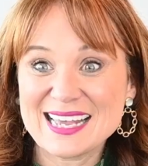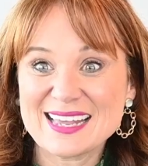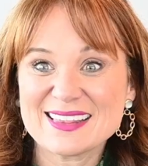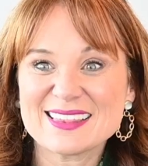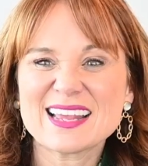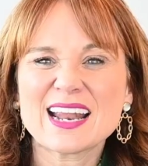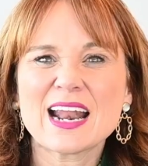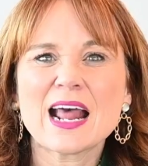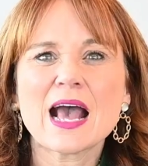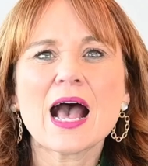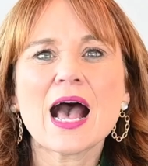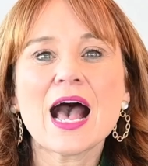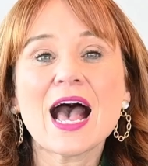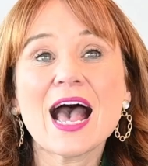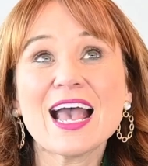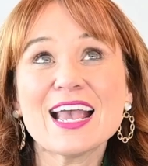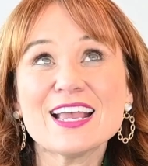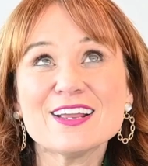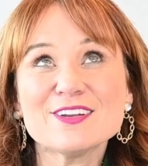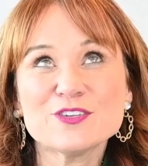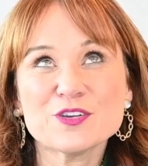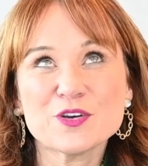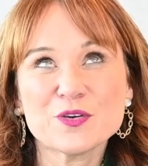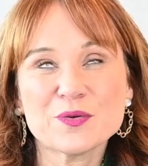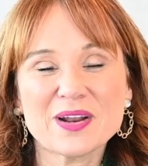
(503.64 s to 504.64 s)
that
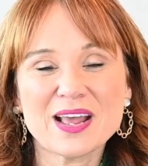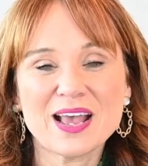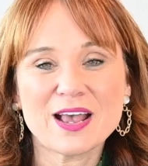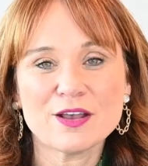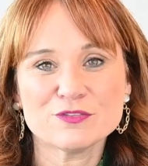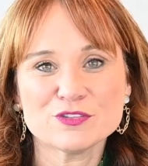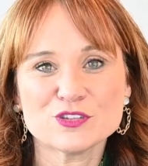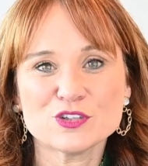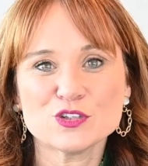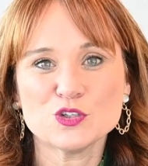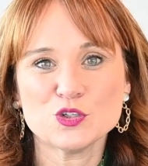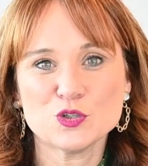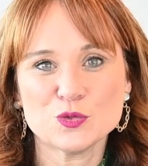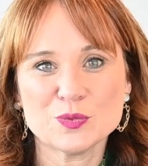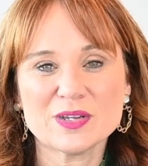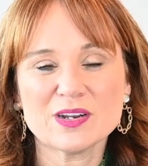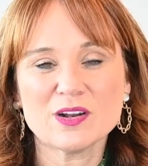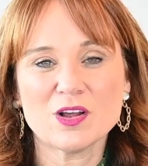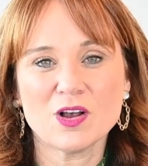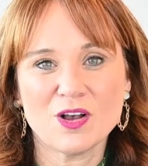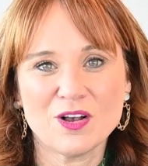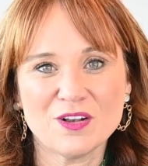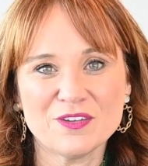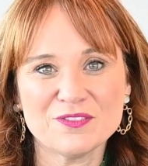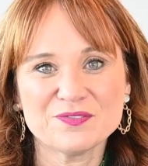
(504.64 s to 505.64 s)
I don't have to do it
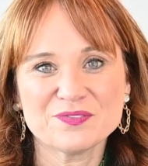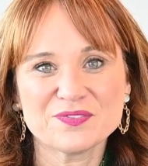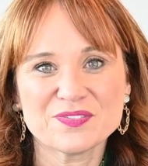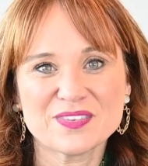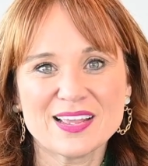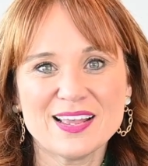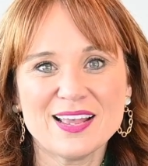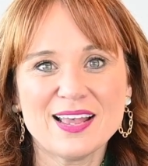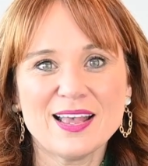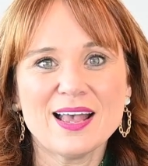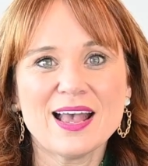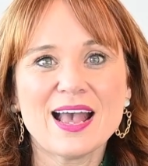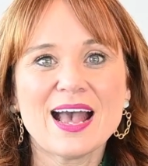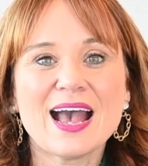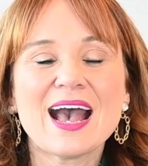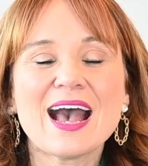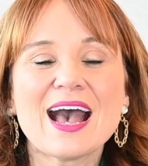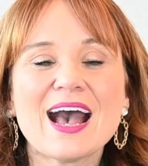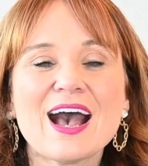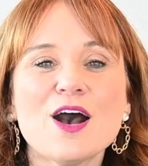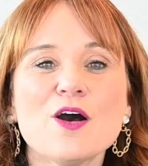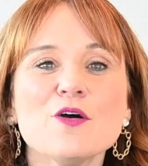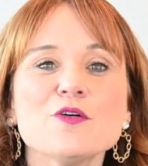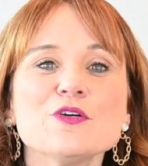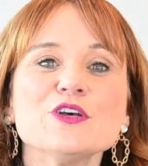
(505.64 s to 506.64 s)
all?
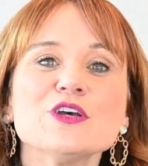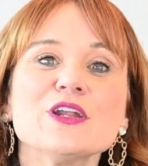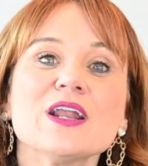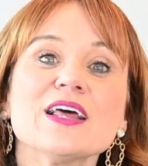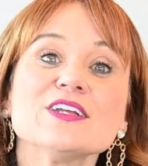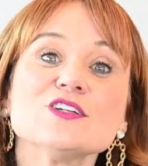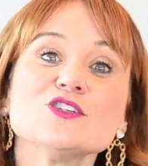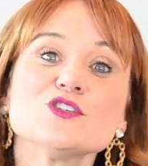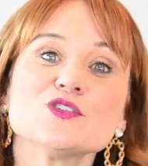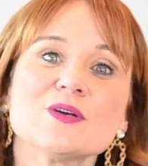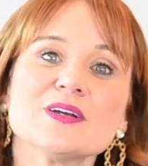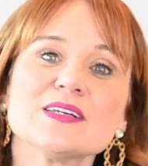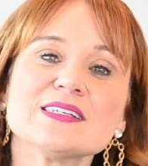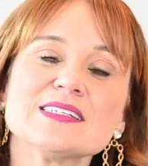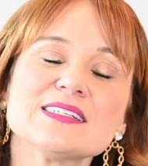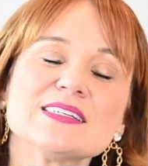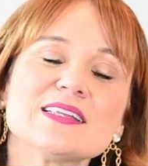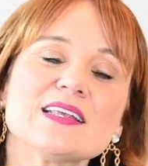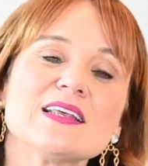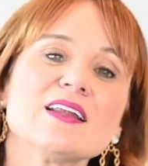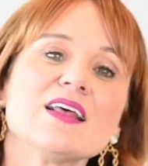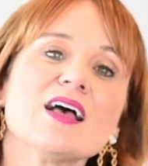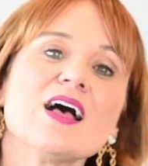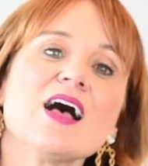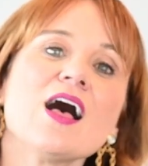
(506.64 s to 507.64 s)
How could I trust that